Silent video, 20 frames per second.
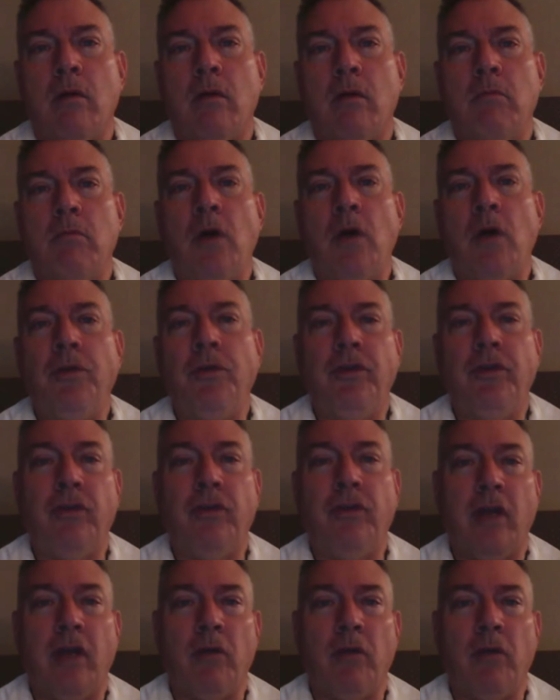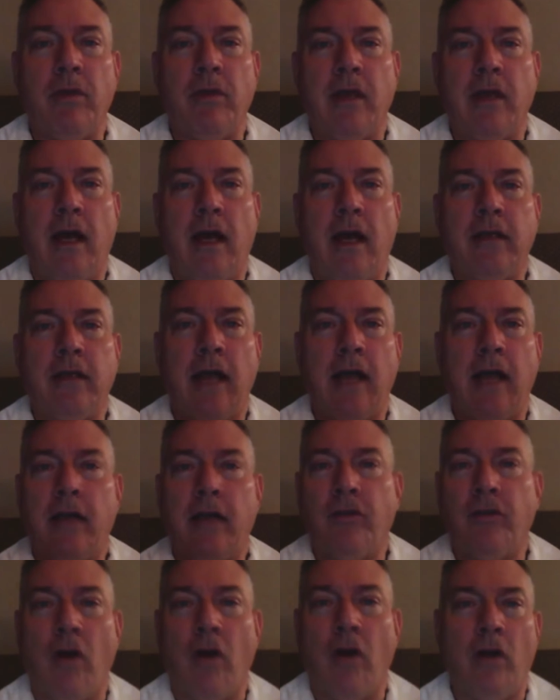Moses is there with God. God
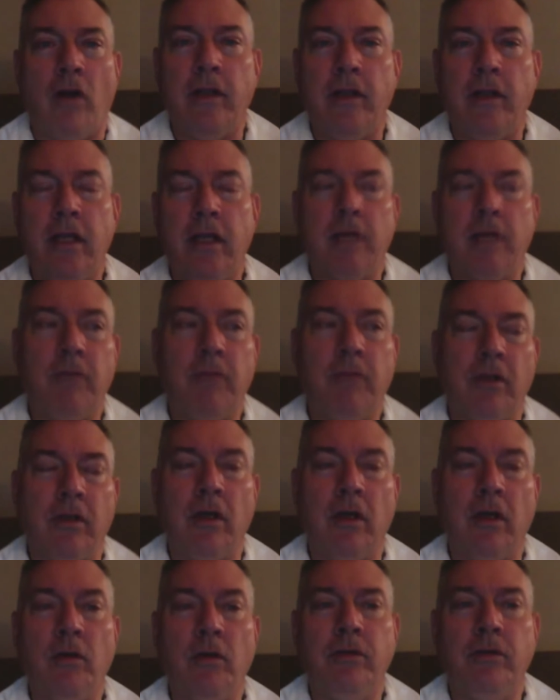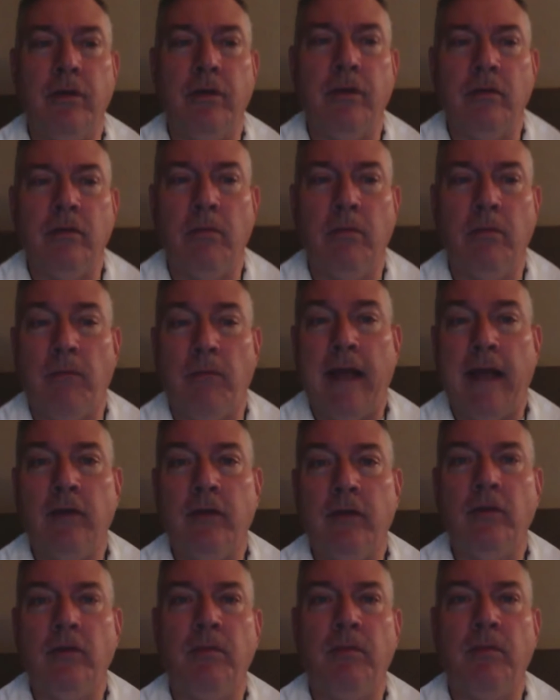is calling him to go back
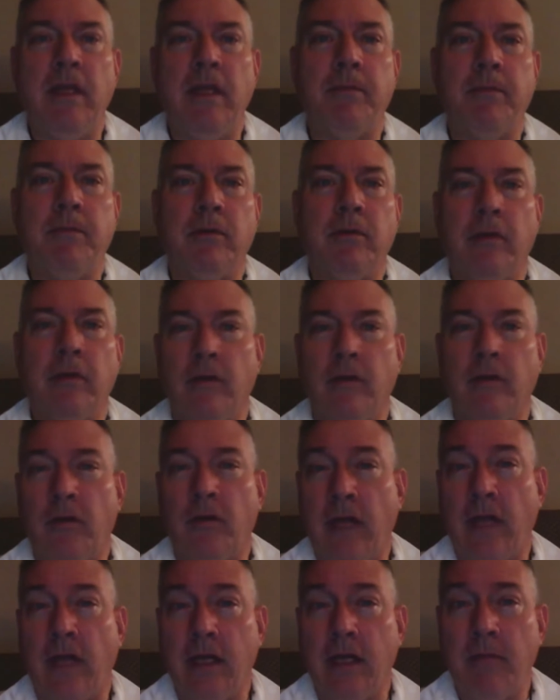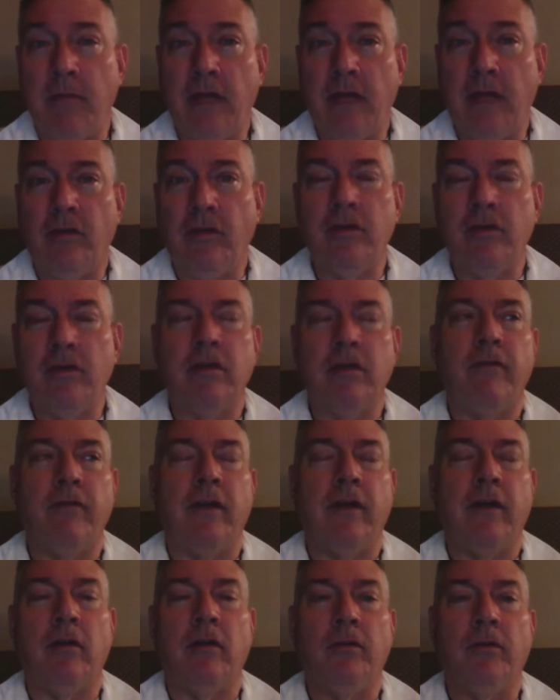to his people and to take a message to
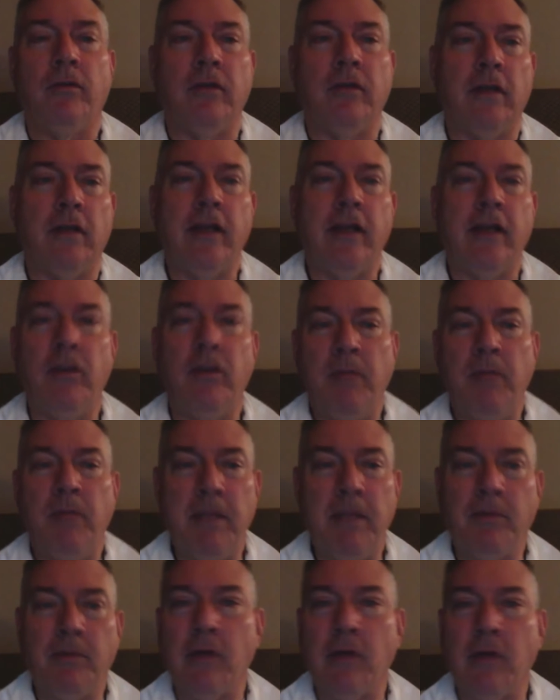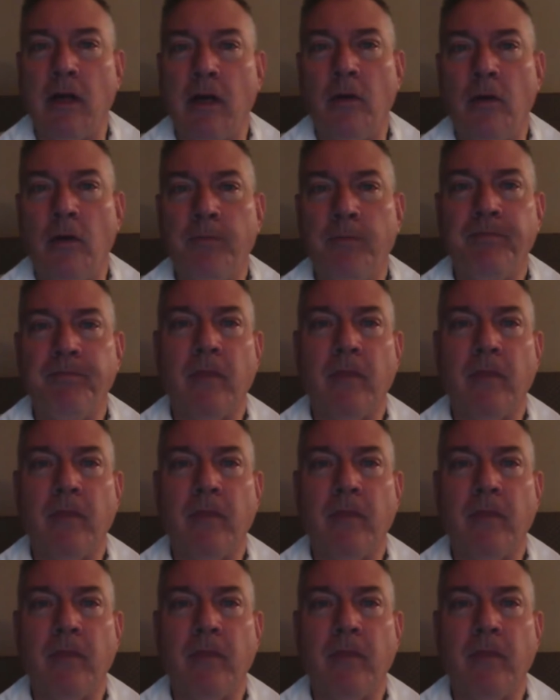Pharaoh to let his people go.